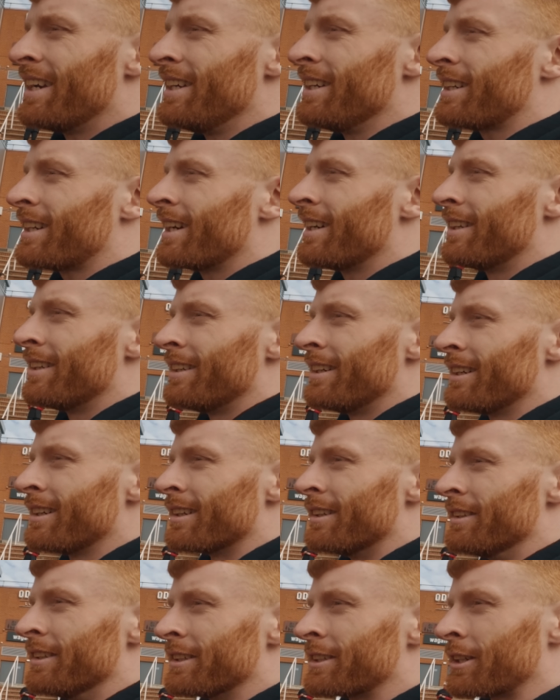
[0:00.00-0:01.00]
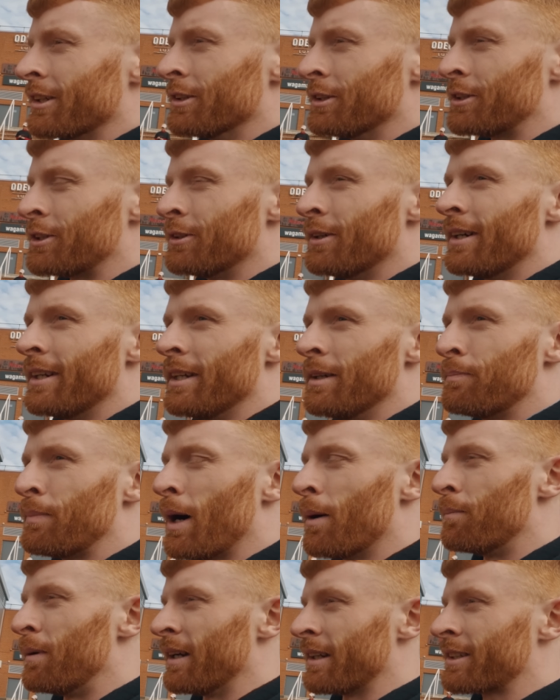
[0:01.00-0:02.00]
Any kid in England that's gone to any
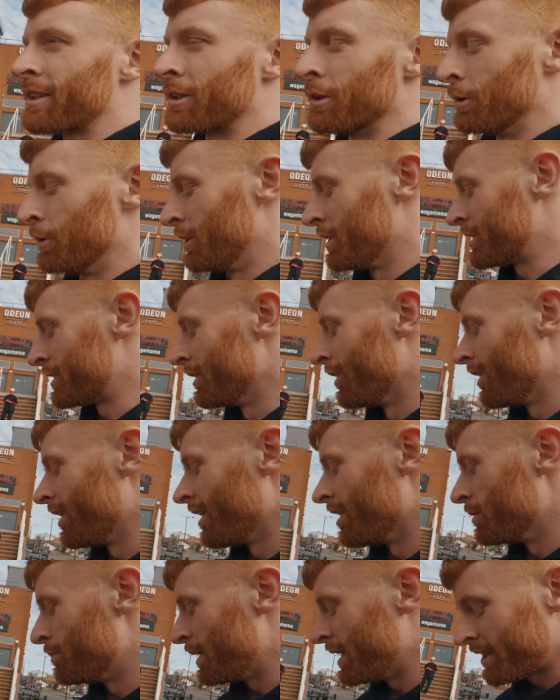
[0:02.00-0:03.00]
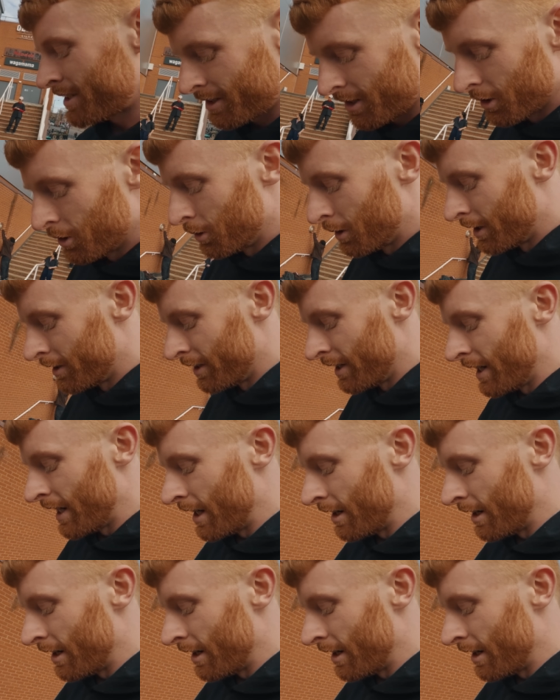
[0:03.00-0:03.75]
public school that's not like the best school in the